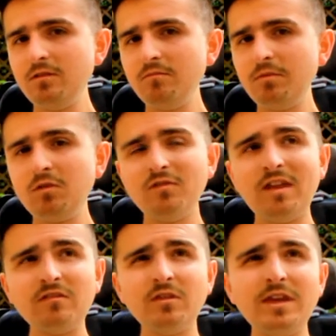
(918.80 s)
Because
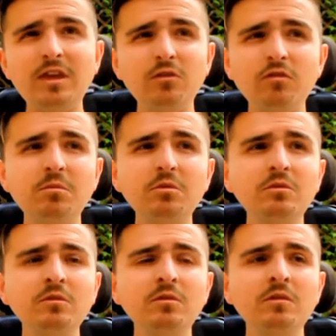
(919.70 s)
that's going to get you in trouble
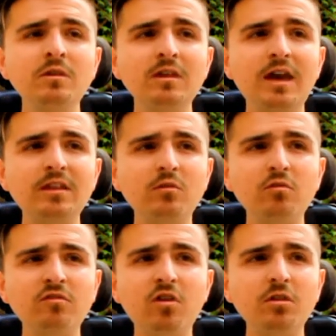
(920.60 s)
and
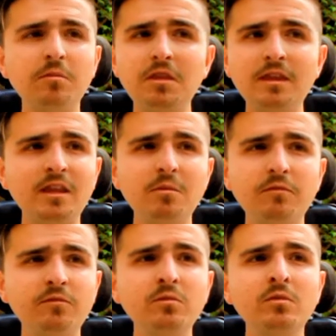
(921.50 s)
cause an argument. I've done it
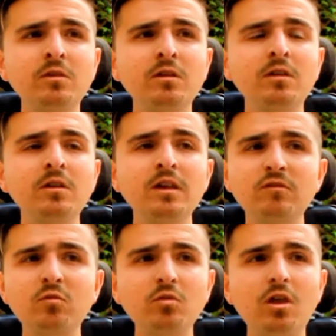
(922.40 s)
before. It's
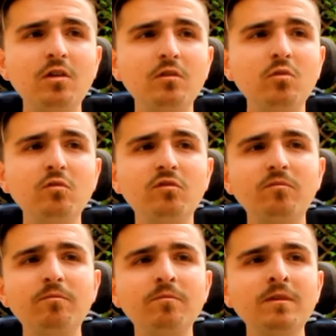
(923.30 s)
caused, caused
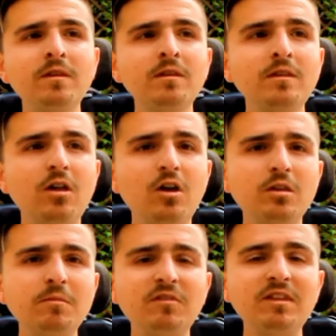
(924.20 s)

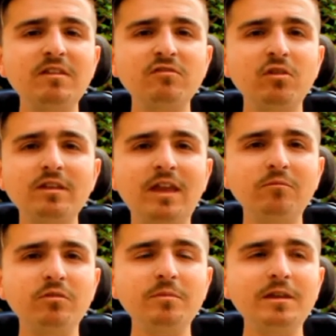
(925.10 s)
arguments in this lockdown
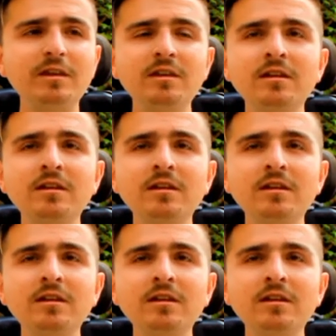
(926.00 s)
probably.